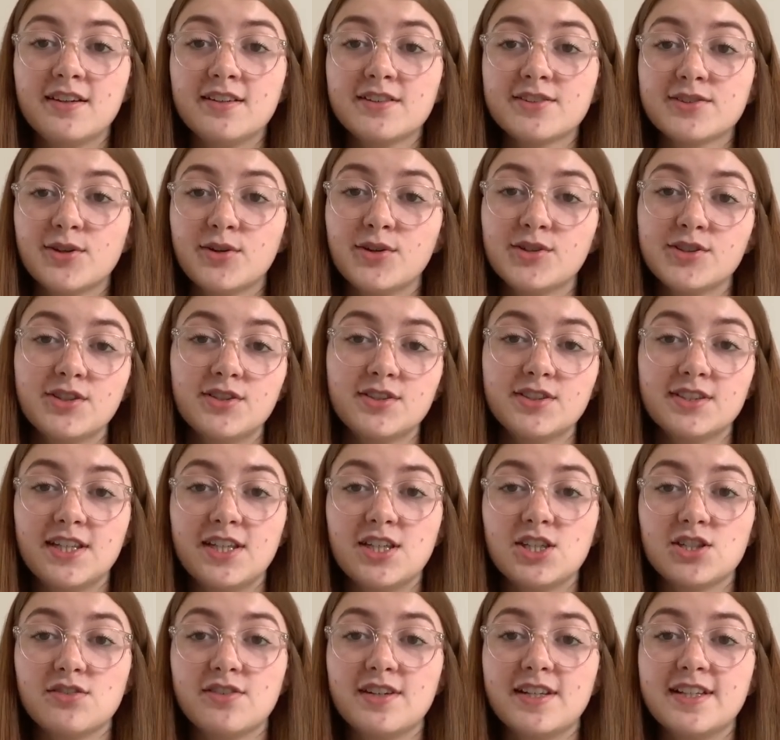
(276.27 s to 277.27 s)
Talk to your
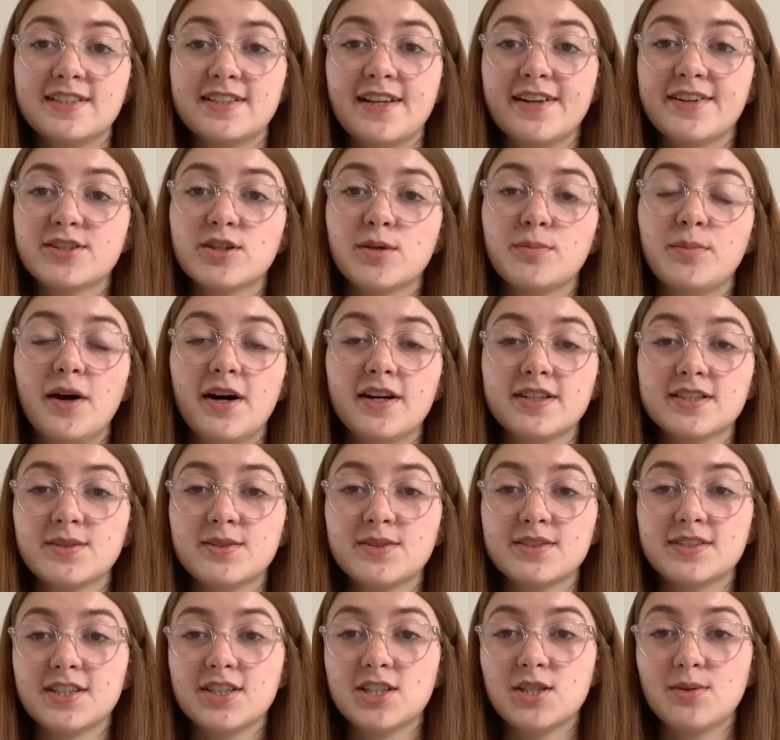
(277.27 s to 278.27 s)
teacher and assess your personal
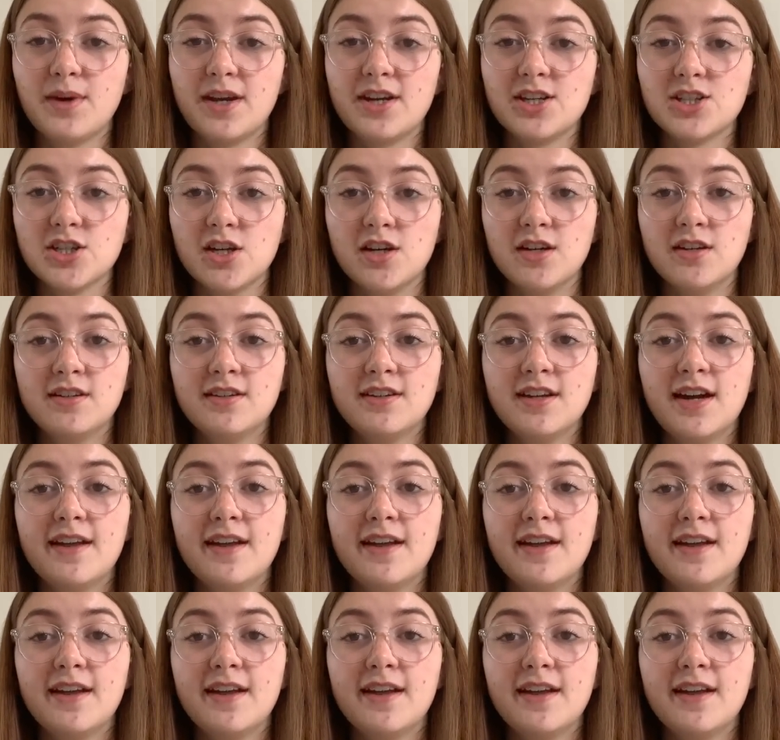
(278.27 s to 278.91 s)
situation,